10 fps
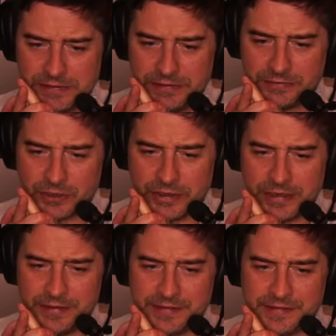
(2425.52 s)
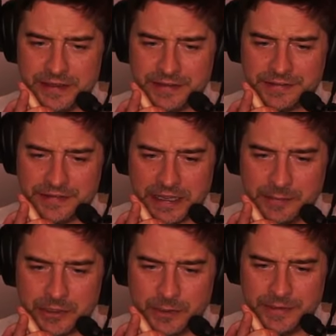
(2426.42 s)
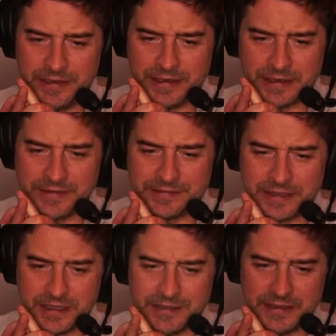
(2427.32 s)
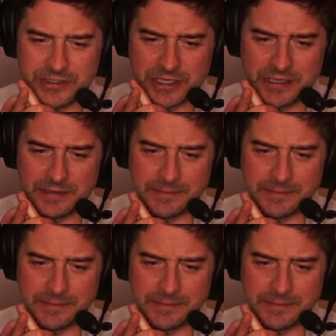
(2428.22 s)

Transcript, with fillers: They've got like this little sniper coming in, like this little ninja.